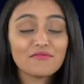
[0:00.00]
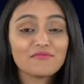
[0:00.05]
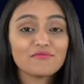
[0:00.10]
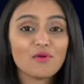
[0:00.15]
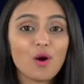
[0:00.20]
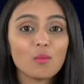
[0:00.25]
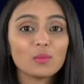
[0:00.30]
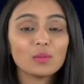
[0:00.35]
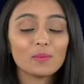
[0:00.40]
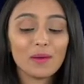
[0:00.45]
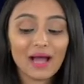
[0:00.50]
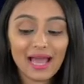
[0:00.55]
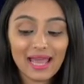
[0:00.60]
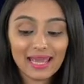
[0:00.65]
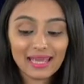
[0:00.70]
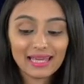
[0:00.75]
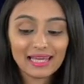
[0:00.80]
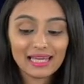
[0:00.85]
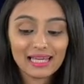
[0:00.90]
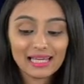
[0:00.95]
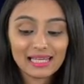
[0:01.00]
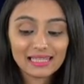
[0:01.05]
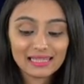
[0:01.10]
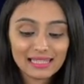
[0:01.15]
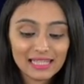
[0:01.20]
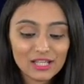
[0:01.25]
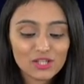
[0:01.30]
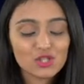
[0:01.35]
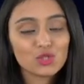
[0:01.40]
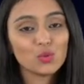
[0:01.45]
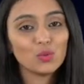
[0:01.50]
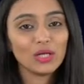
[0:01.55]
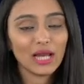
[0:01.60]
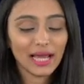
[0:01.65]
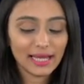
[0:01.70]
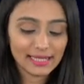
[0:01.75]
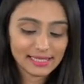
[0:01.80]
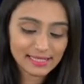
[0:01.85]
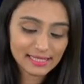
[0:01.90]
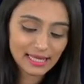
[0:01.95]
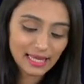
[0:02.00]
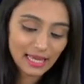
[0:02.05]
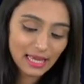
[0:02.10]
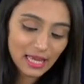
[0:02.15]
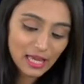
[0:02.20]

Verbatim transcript: formed by these two lines?